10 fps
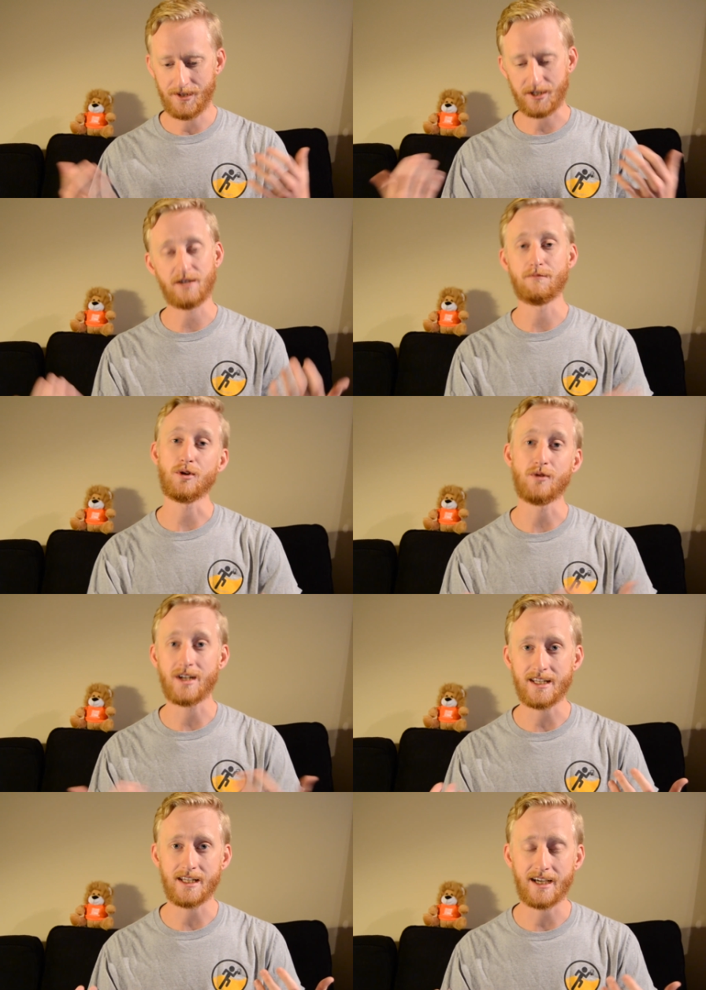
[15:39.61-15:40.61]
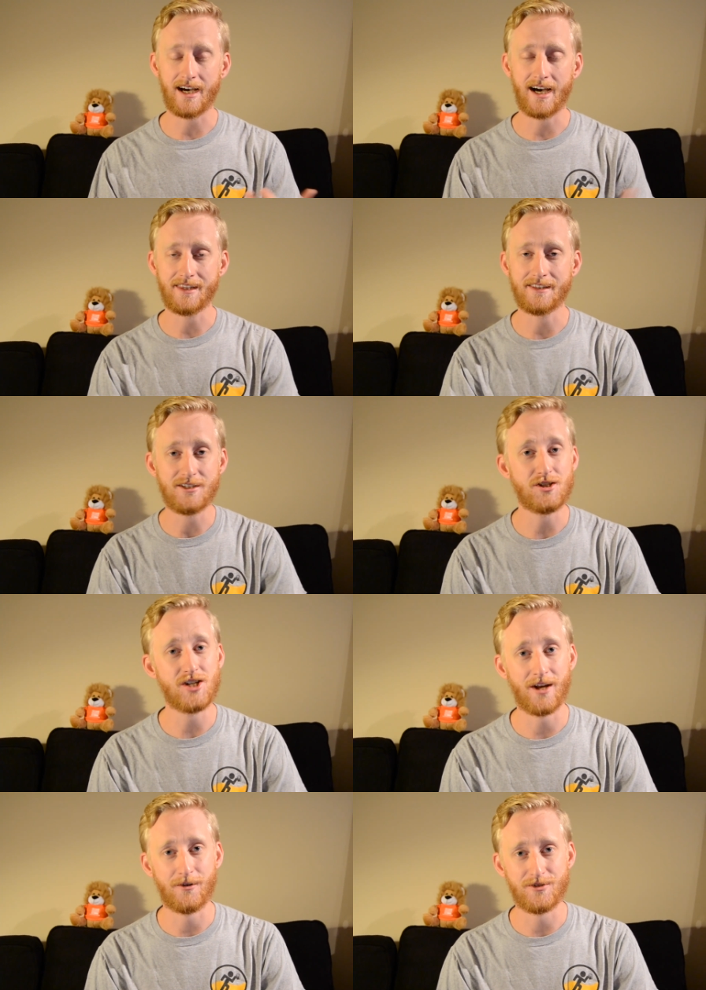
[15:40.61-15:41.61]
the community uh, that these
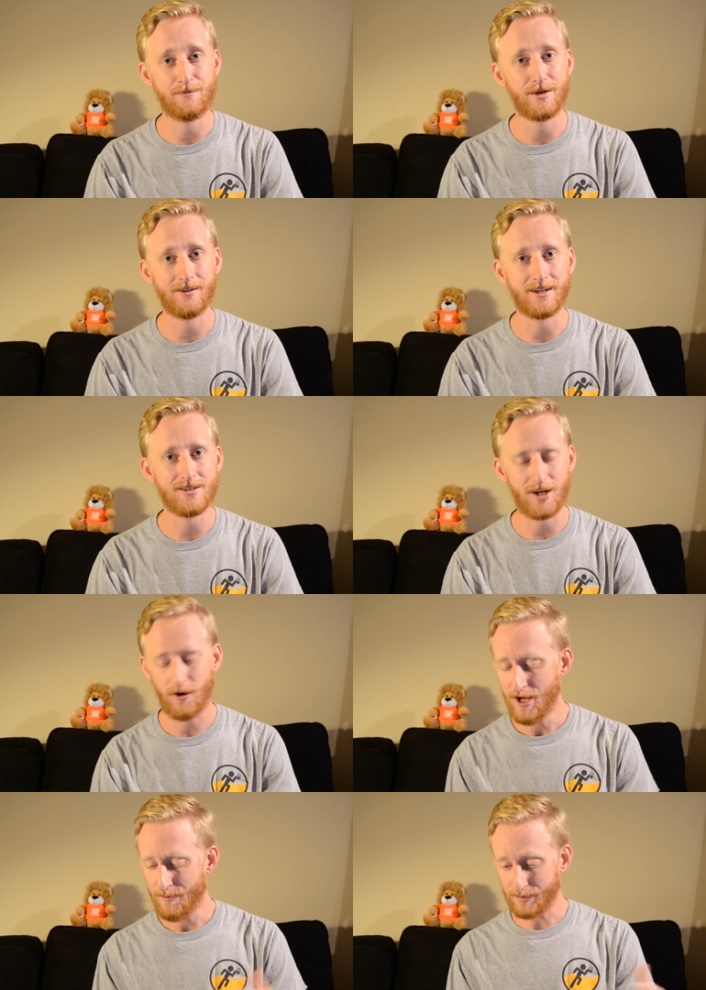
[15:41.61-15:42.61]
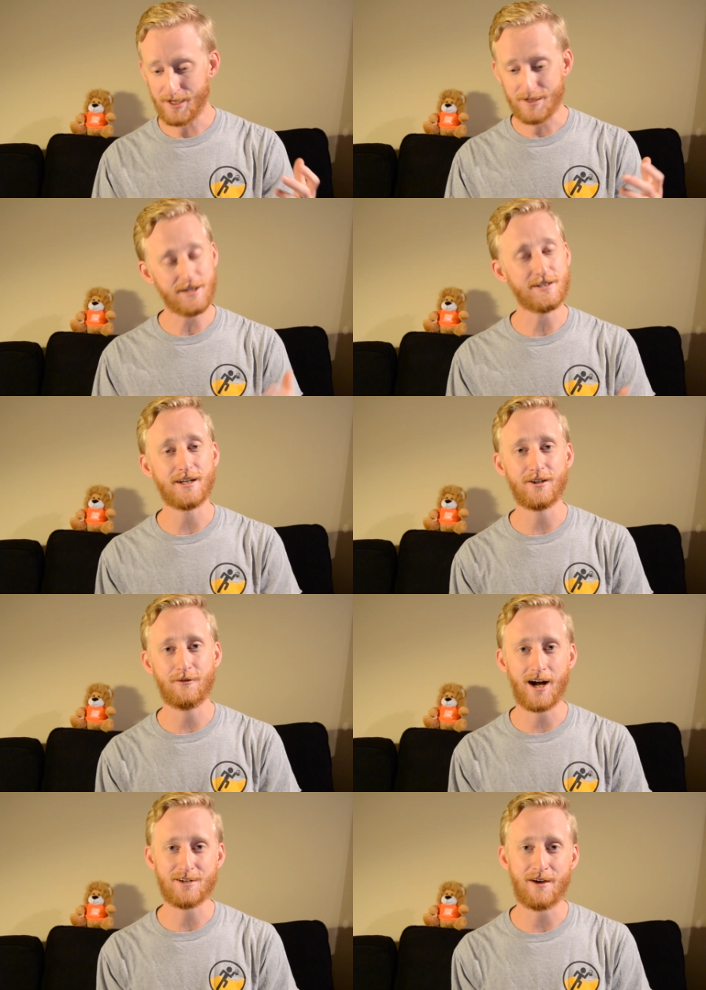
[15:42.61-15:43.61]
channels are building. So please continue
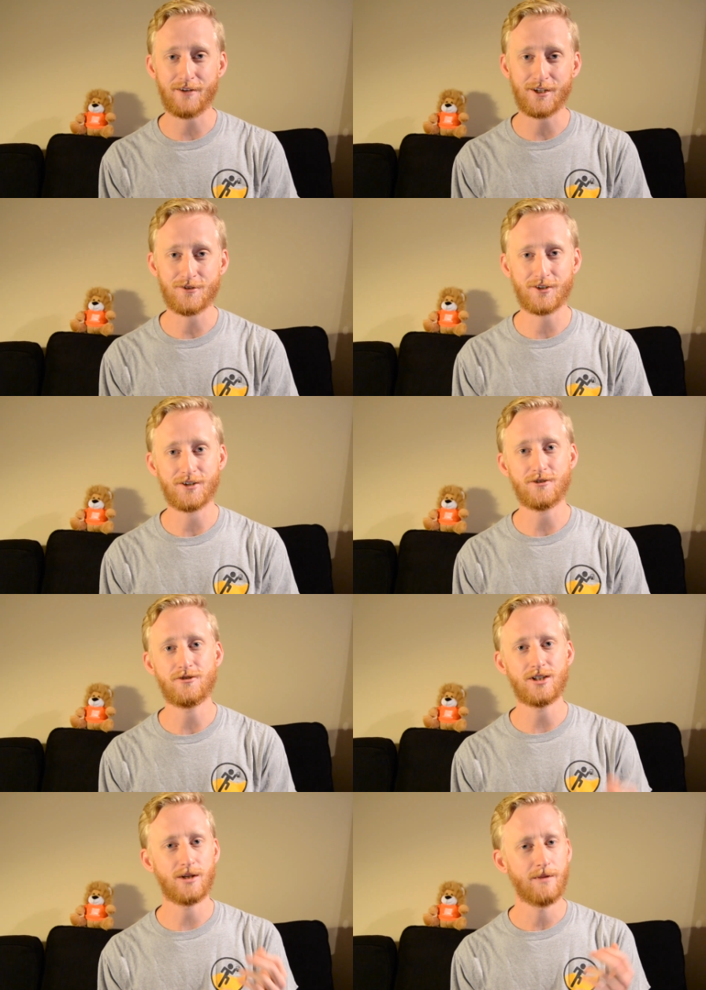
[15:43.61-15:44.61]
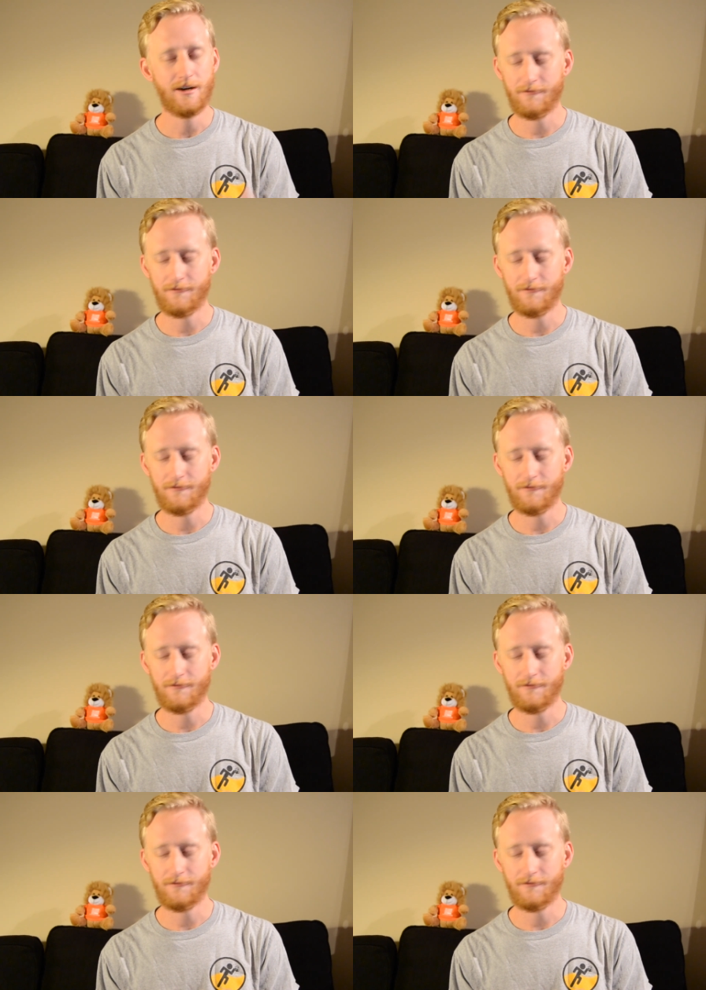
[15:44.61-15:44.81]
to watch my videos on YouTube.